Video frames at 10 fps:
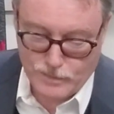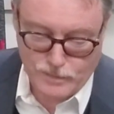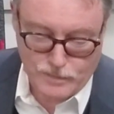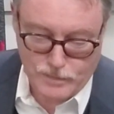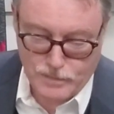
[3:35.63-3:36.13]

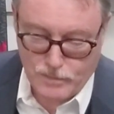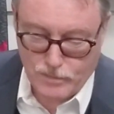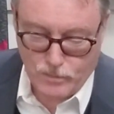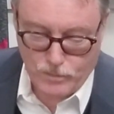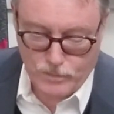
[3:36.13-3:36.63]

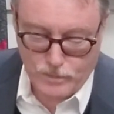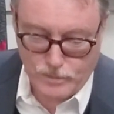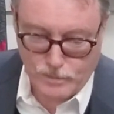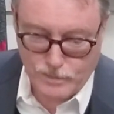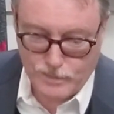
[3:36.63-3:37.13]

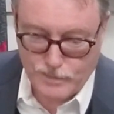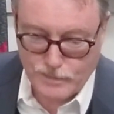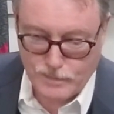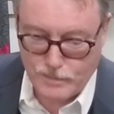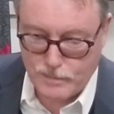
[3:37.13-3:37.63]

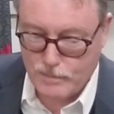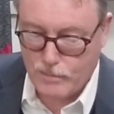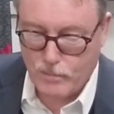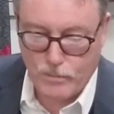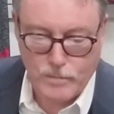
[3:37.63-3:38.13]

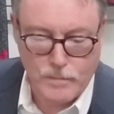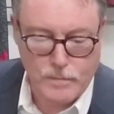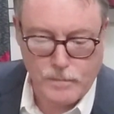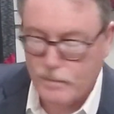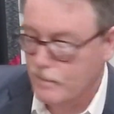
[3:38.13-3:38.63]

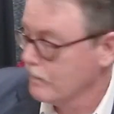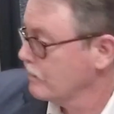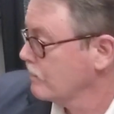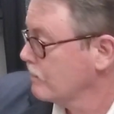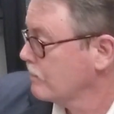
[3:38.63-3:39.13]

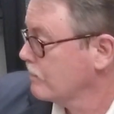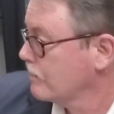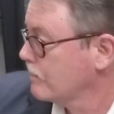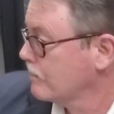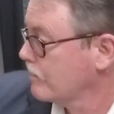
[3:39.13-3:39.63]

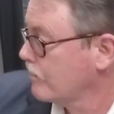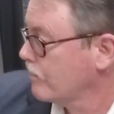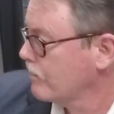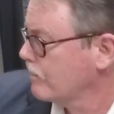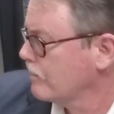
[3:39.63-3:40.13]

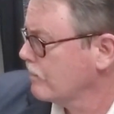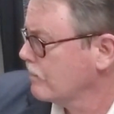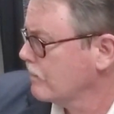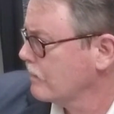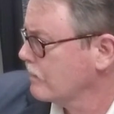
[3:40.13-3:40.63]

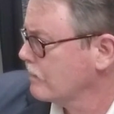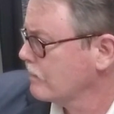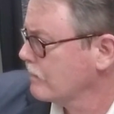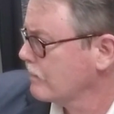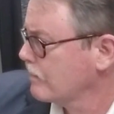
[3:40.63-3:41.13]

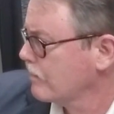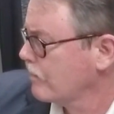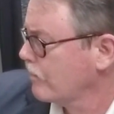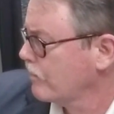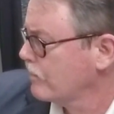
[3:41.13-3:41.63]

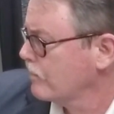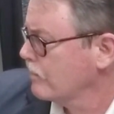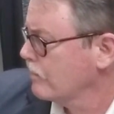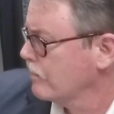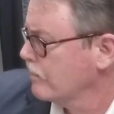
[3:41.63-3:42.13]
The person shown says nothing.